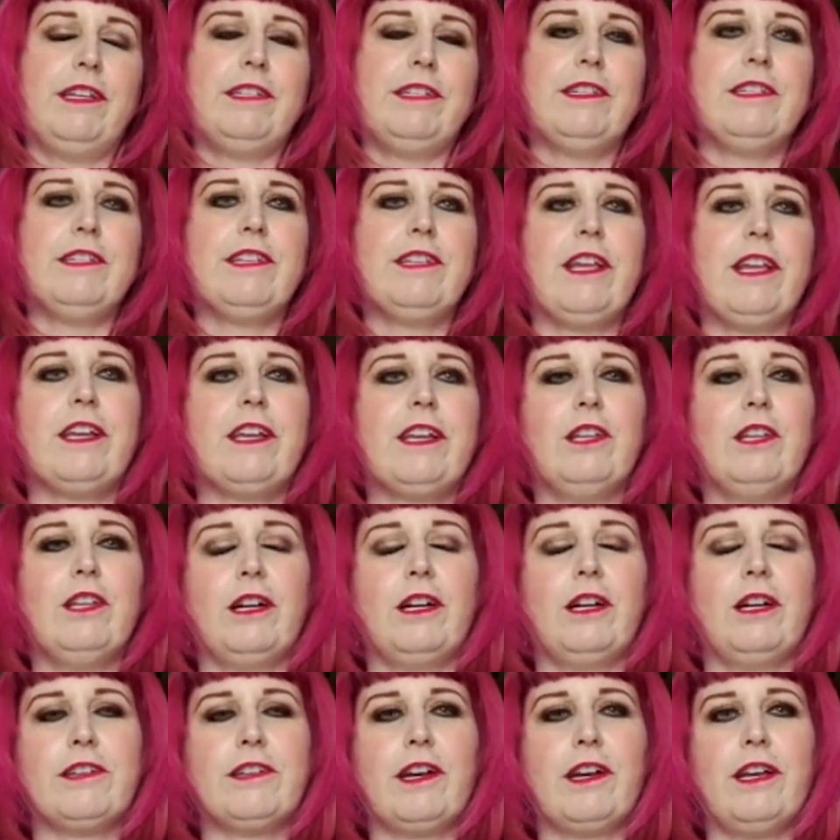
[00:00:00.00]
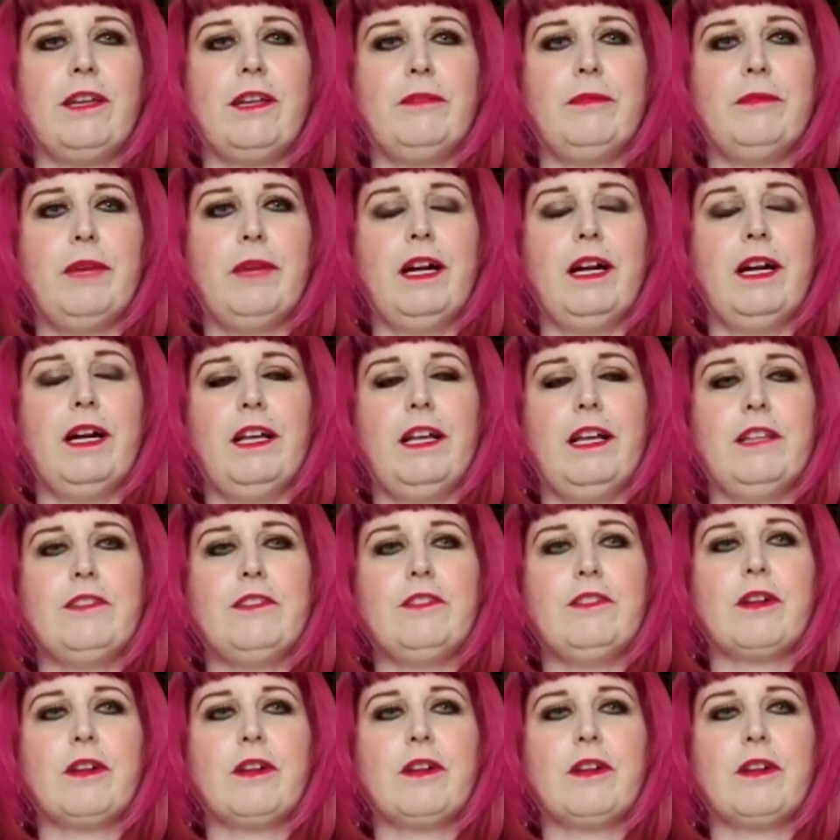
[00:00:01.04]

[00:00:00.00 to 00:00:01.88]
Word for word: did take a long time to